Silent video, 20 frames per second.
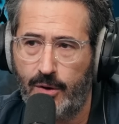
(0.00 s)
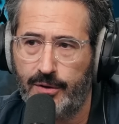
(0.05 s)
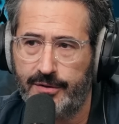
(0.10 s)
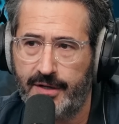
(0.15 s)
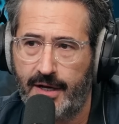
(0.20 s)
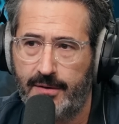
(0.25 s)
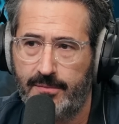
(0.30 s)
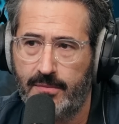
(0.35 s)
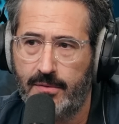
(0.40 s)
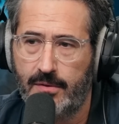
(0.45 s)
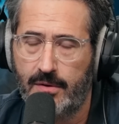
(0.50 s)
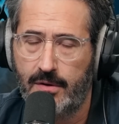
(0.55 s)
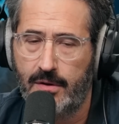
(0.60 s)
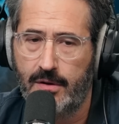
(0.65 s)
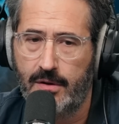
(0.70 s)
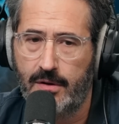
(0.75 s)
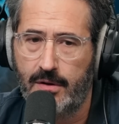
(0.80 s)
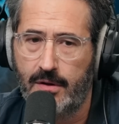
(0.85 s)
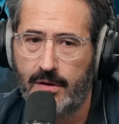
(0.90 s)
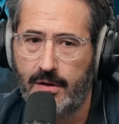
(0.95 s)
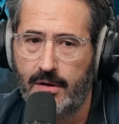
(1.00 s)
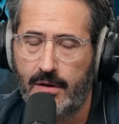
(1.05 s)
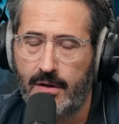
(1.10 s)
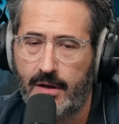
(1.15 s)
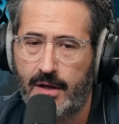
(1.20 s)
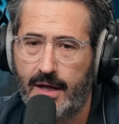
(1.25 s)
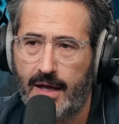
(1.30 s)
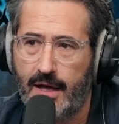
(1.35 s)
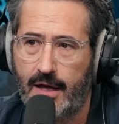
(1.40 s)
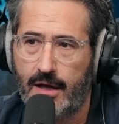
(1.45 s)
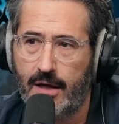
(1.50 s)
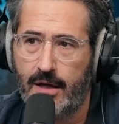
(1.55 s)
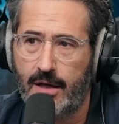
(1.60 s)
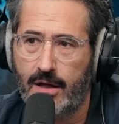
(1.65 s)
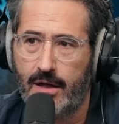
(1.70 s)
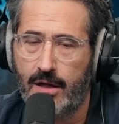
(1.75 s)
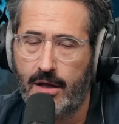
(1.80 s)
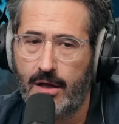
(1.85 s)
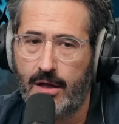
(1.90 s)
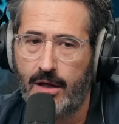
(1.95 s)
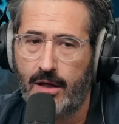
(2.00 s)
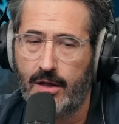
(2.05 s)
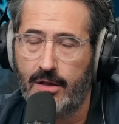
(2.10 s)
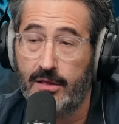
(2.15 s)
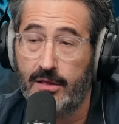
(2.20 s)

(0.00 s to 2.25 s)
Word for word: the Life begins at conception. But the state